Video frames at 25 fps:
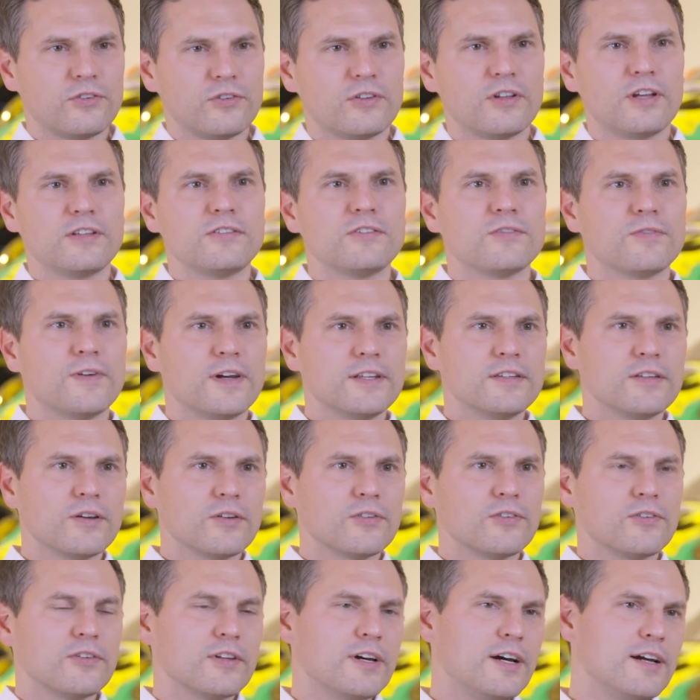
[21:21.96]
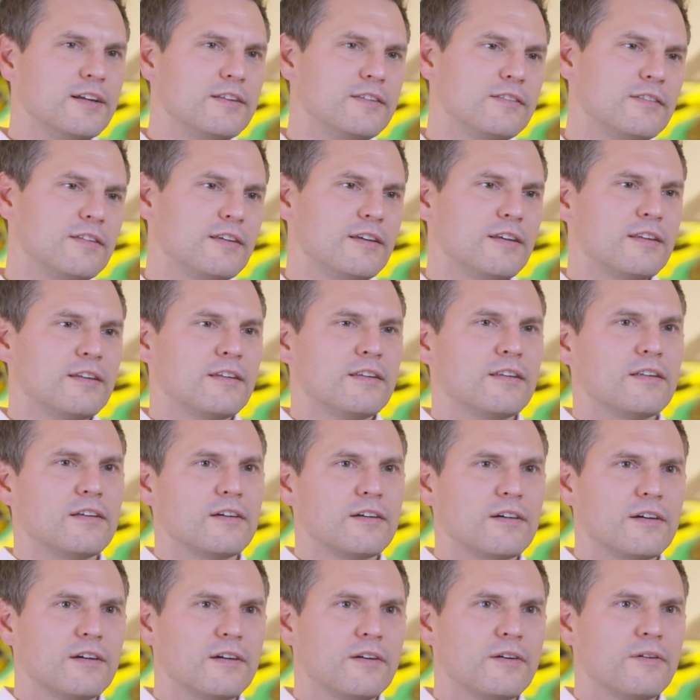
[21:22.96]
Together
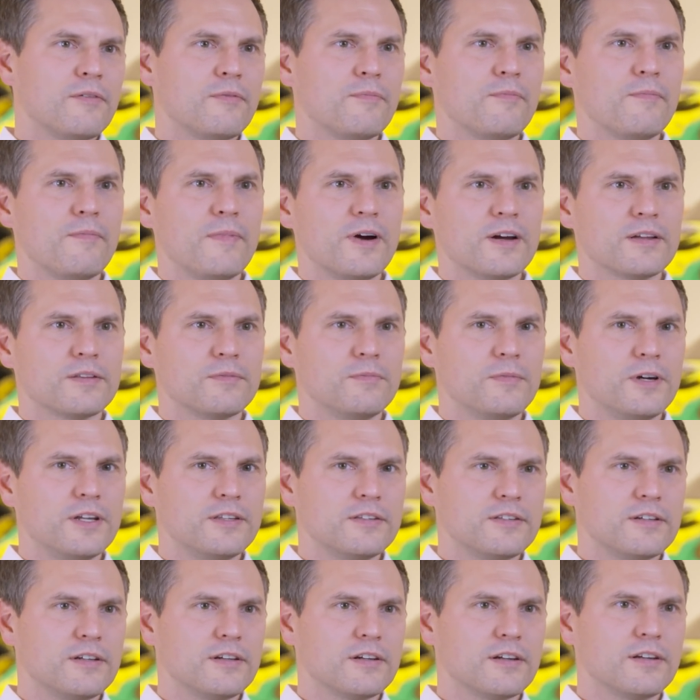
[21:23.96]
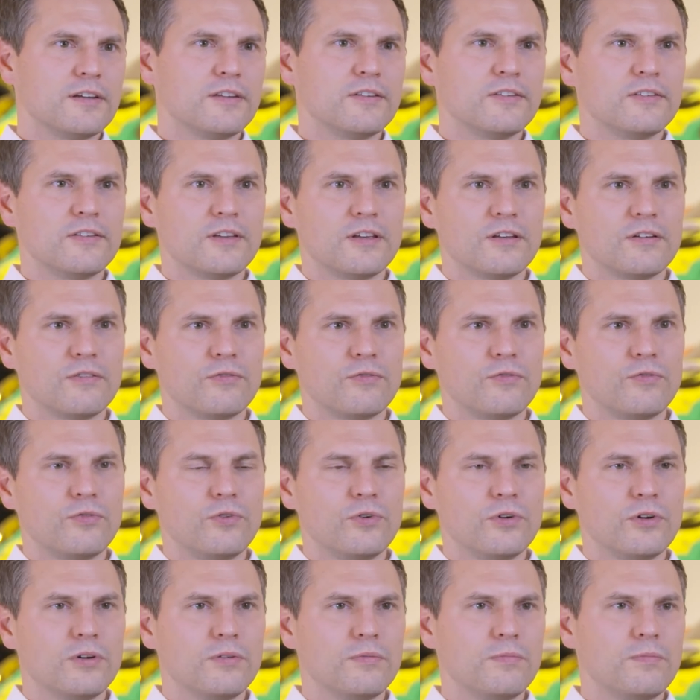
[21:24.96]
with Porsche, Manthey Racing has
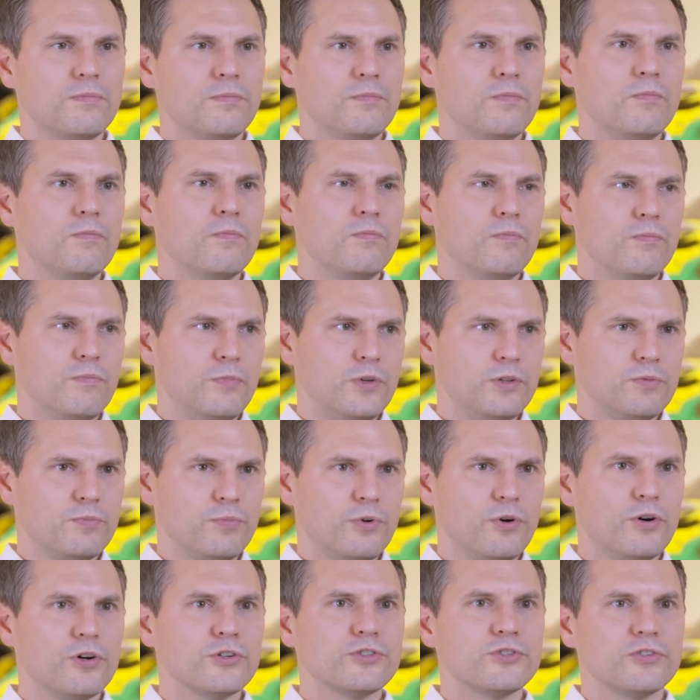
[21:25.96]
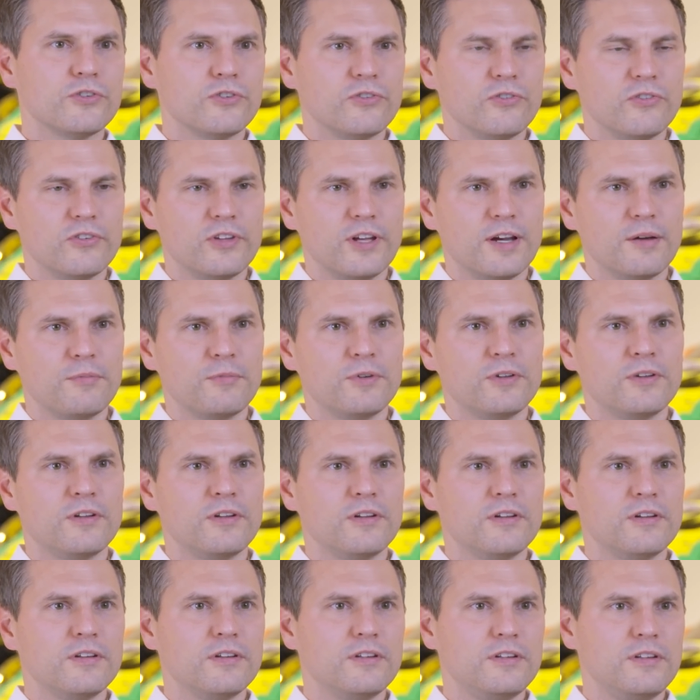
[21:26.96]
been doing W E C
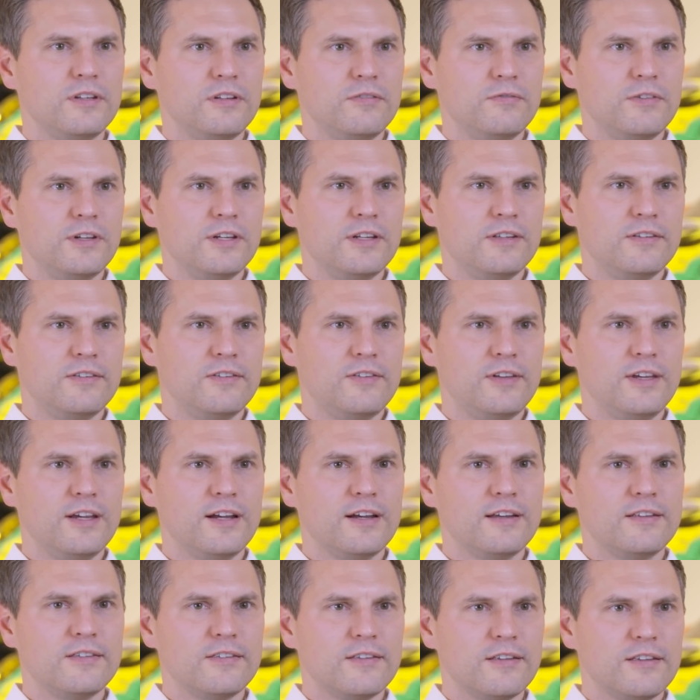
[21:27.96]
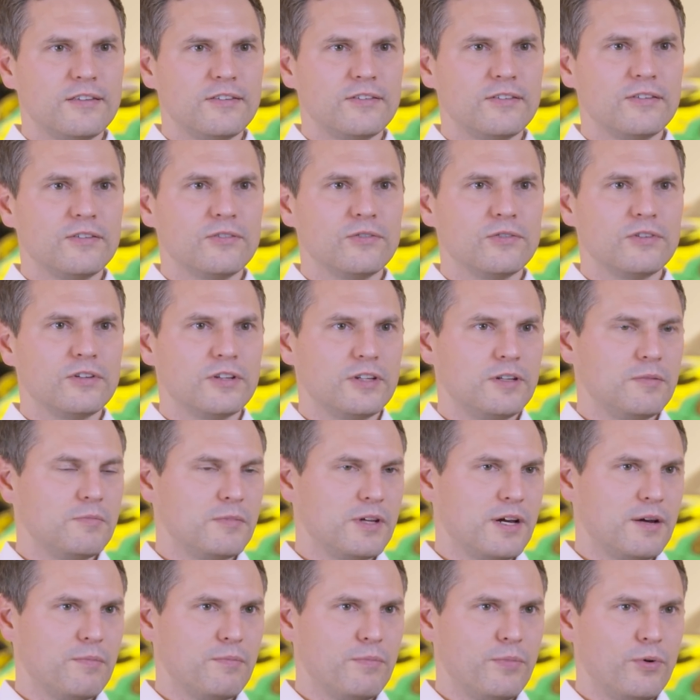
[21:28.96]
races in the name of Porsche since
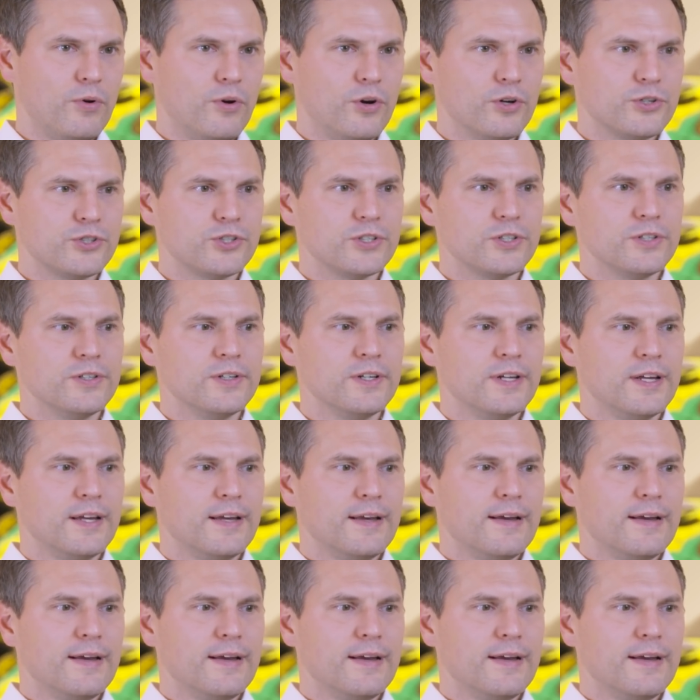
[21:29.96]
twenty thirteen,